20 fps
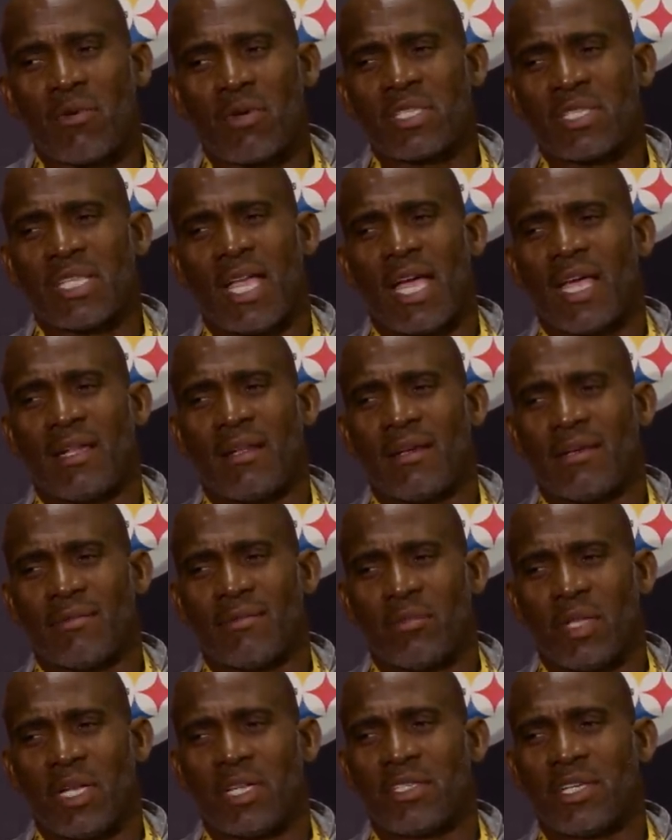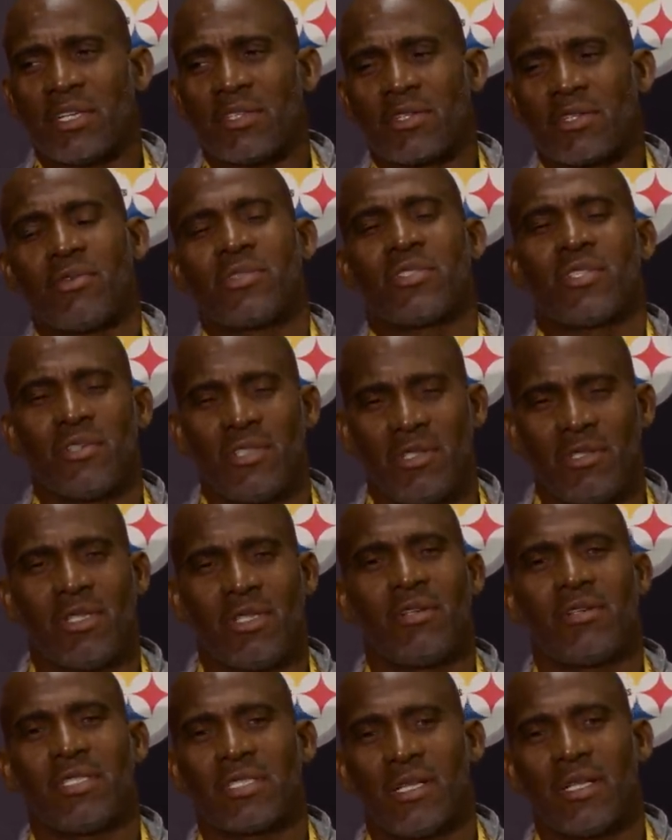What is that, a military school? So, you
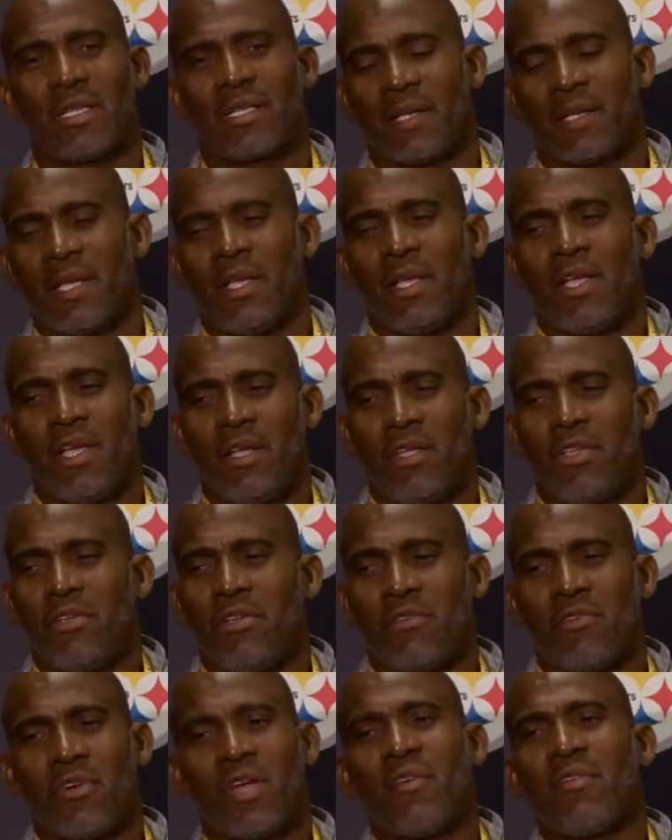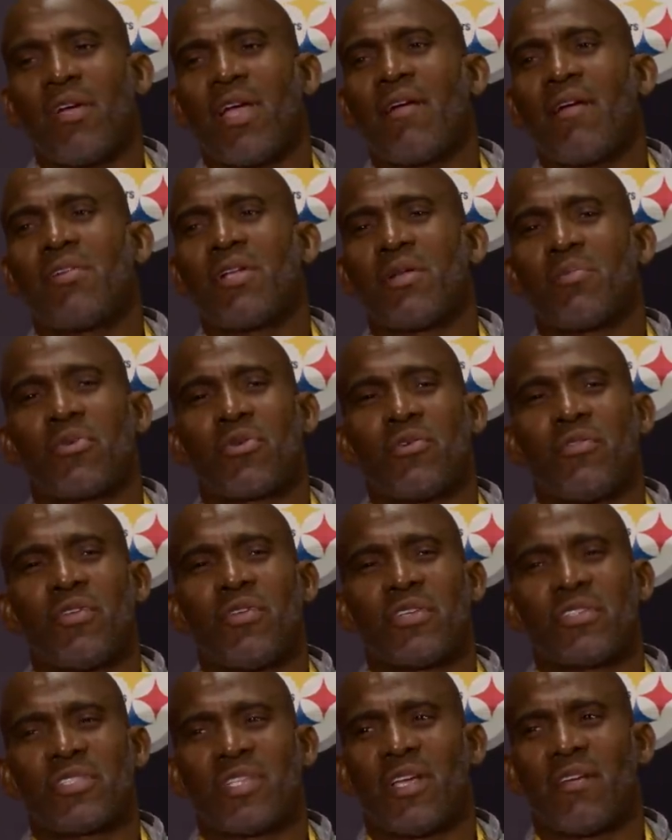know, it's like you're forever having to prove
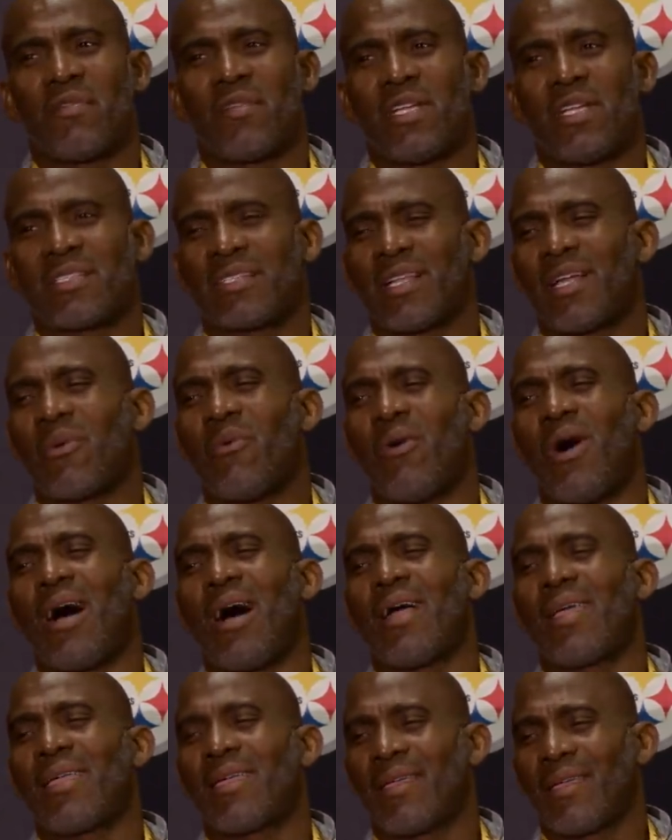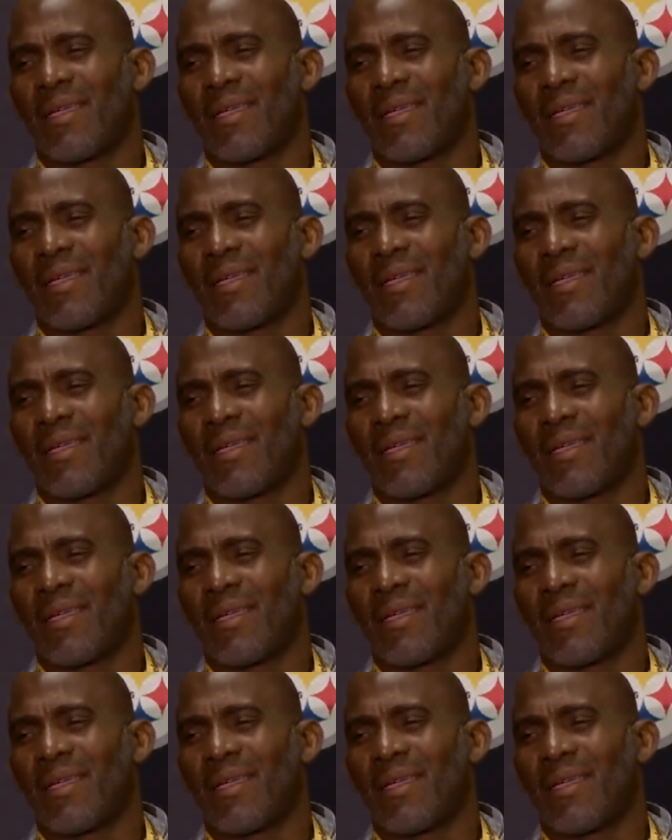yourself, and it's like, why?